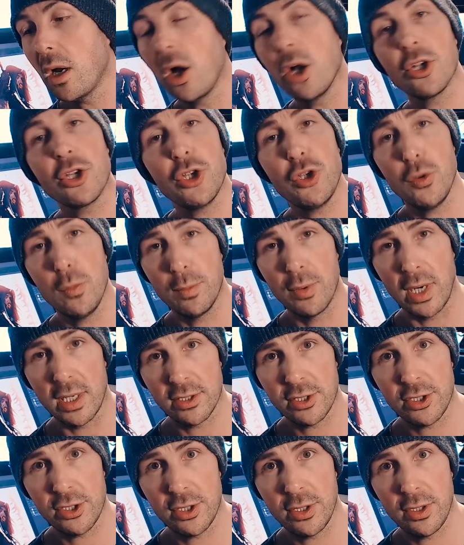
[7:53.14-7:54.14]

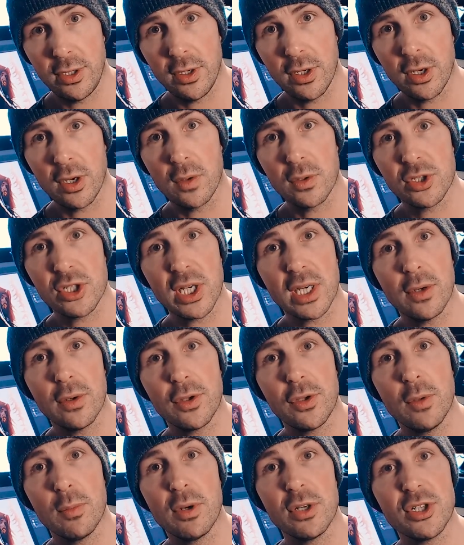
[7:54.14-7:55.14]
QBrush, you can go and check out
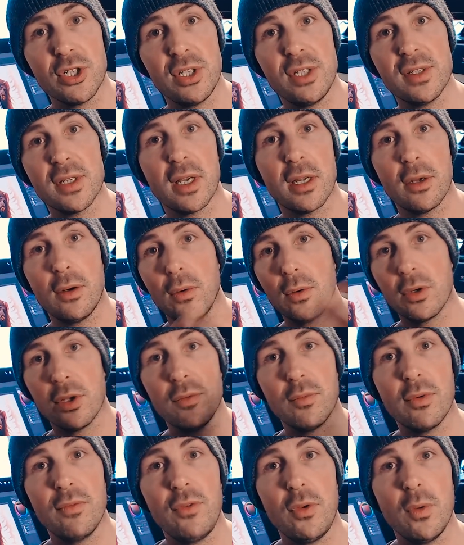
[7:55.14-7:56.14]
QBrush, and he's got a whole good
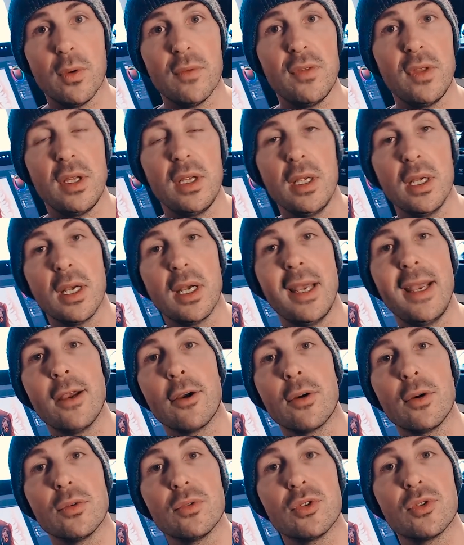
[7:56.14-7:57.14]
review of the
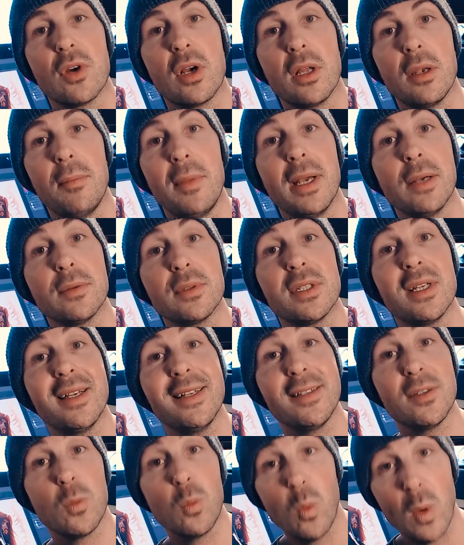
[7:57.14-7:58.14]
Ergotron mount
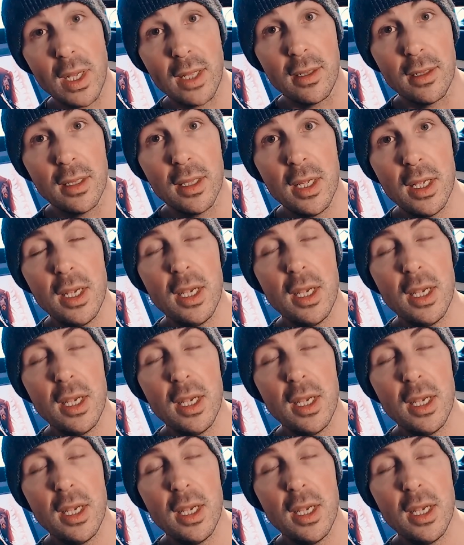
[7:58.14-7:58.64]
as well.